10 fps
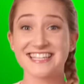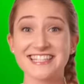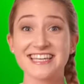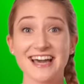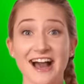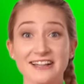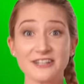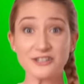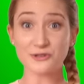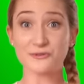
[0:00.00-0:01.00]
is the
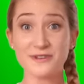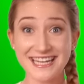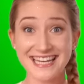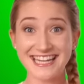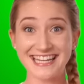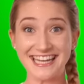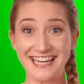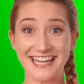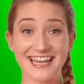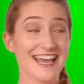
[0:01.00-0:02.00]
color
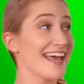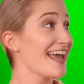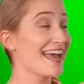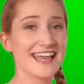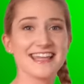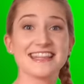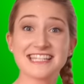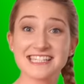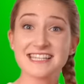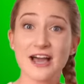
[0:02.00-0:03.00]
green. Hey,
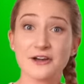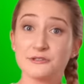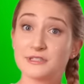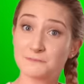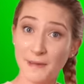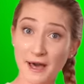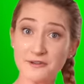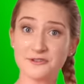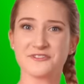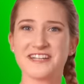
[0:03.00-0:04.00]
this is how you spell
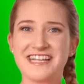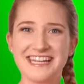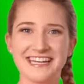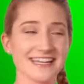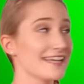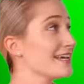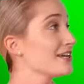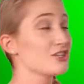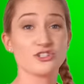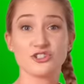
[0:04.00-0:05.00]
green.
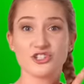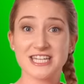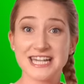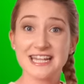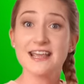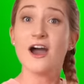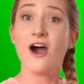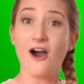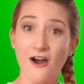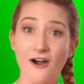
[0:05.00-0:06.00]

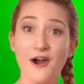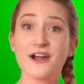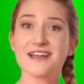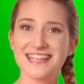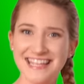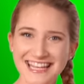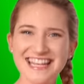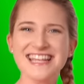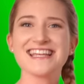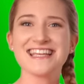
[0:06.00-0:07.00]

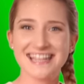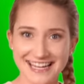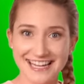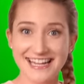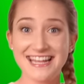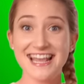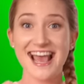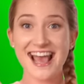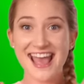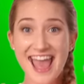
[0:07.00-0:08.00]

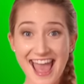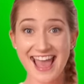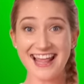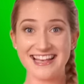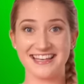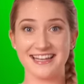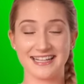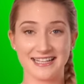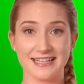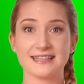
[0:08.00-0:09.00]
G-R-E-E-N.
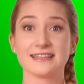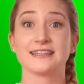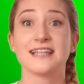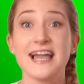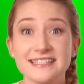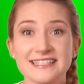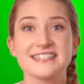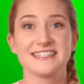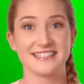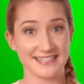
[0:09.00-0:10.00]
Let's
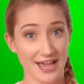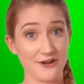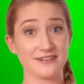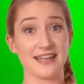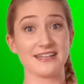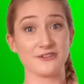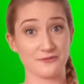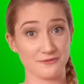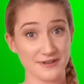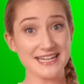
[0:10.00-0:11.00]
sound
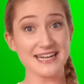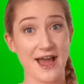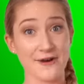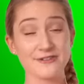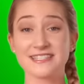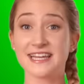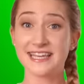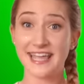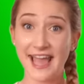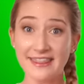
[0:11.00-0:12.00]
green out
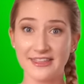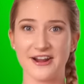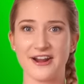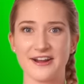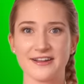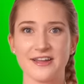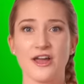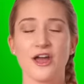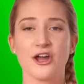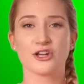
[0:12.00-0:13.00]
together
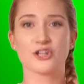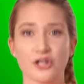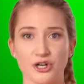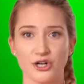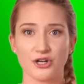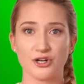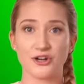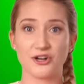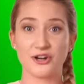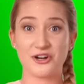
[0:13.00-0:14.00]

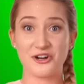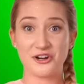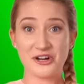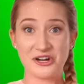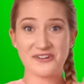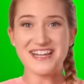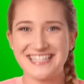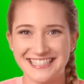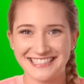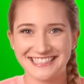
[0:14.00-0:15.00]
green,